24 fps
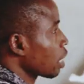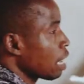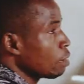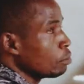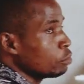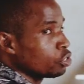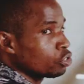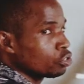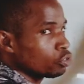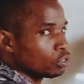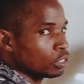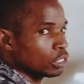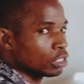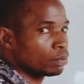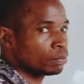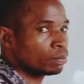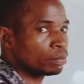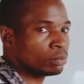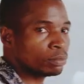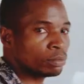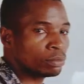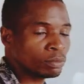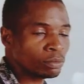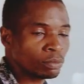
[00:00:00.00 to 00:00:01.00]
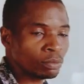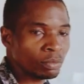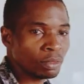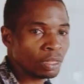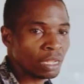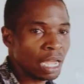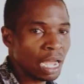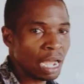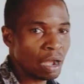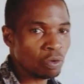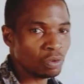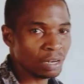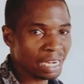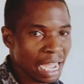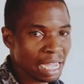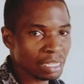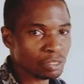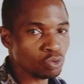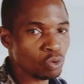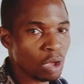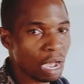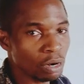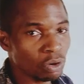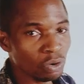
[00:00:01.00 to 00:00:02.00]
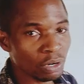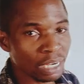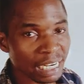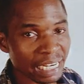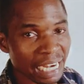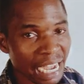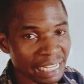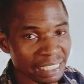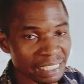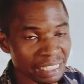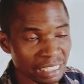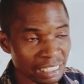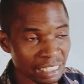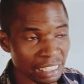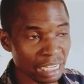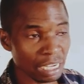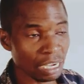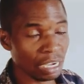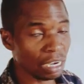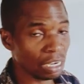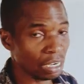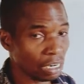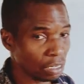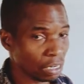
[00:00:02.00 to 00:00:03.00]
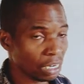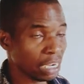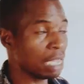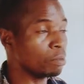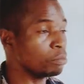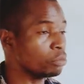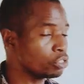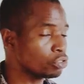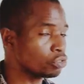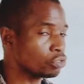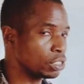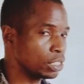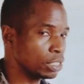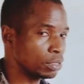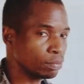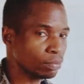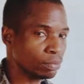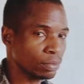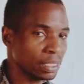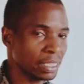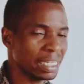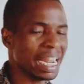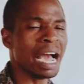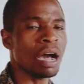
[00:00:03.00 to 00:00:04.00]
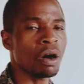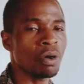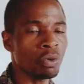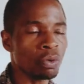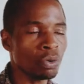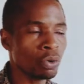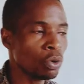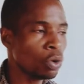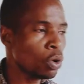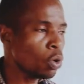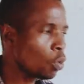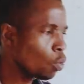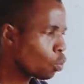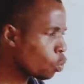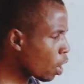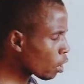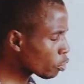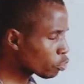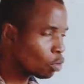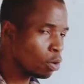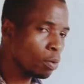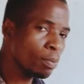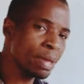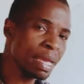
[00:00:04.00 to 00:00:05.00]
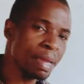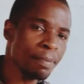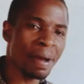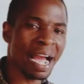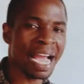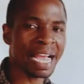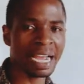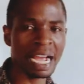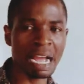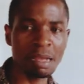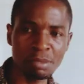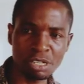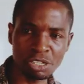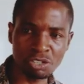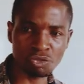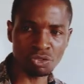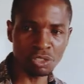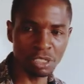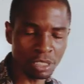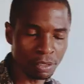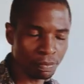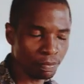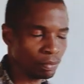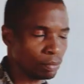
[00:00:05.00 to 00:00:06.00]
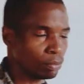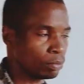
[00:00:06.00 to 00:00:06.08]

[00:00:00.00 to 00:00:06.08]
chemistry. We are looking at chemistry. Now, what do we mean by chemistry?